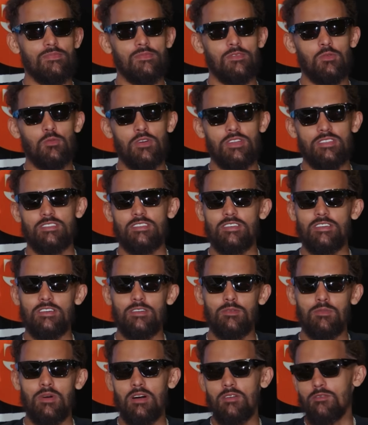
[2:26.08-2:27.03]
Went
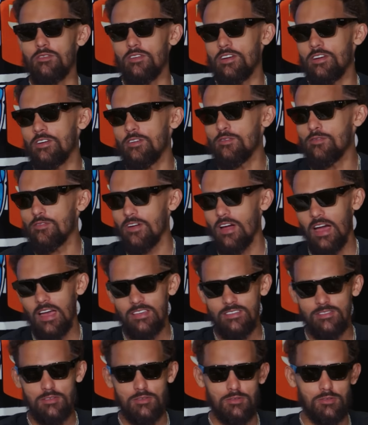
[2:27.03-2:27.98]
to Montverde for
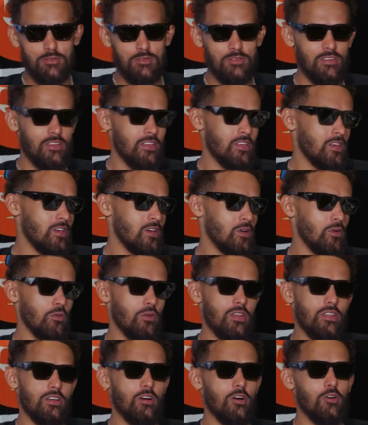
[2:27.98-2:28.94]
high school,
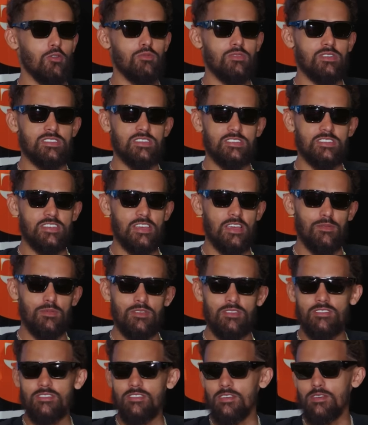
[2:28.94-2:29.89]
won a whole bunch of
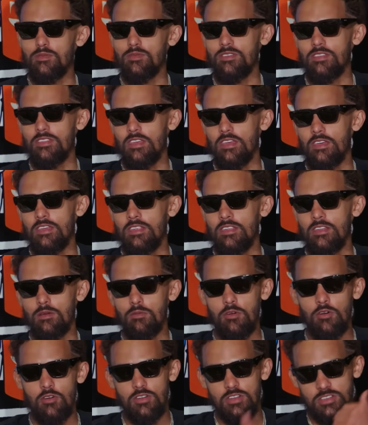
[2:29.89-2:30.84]
championships, and then ended
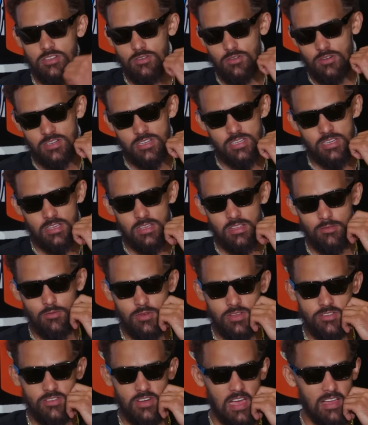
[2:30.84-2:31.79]
up going to Georgia, and
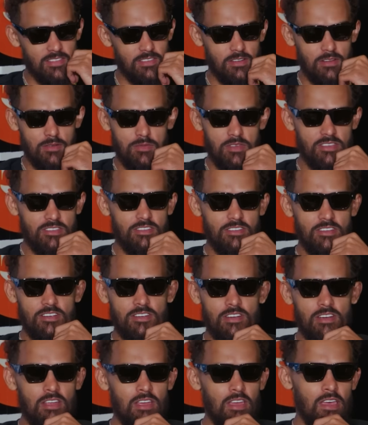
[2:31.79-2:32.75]
we drafted him this
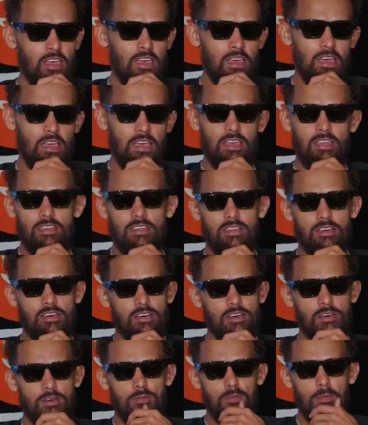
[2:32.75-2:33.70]
year. And
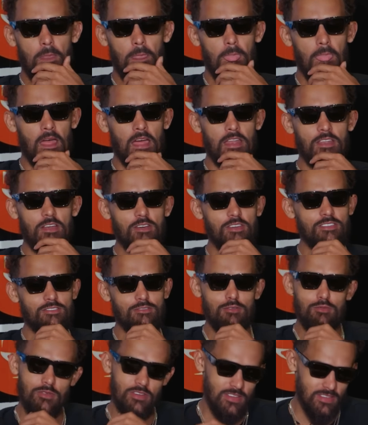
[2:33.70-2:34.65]
I know he's
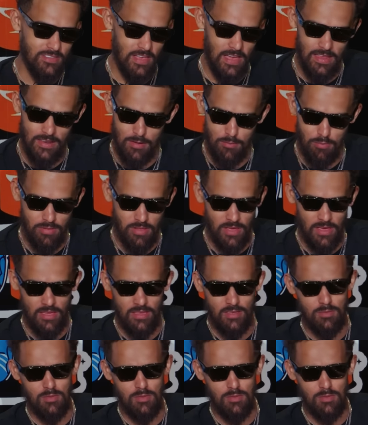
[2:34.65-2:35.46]
super excited to play.